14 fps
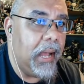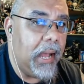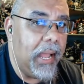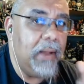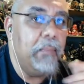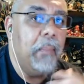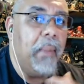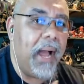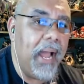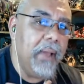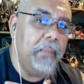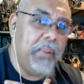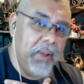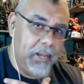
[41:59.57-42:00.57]
in my
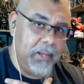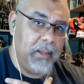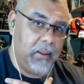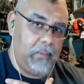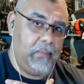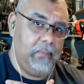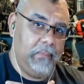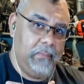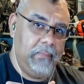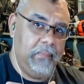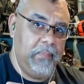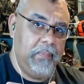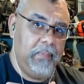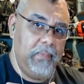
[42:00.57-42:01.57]
opinion,
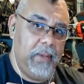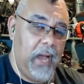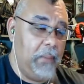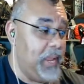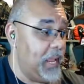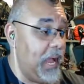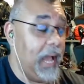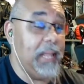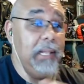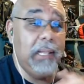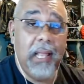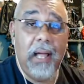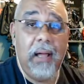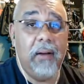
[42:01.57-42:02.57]
I mean, I
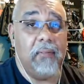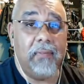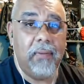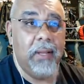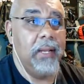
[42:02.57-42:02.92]
love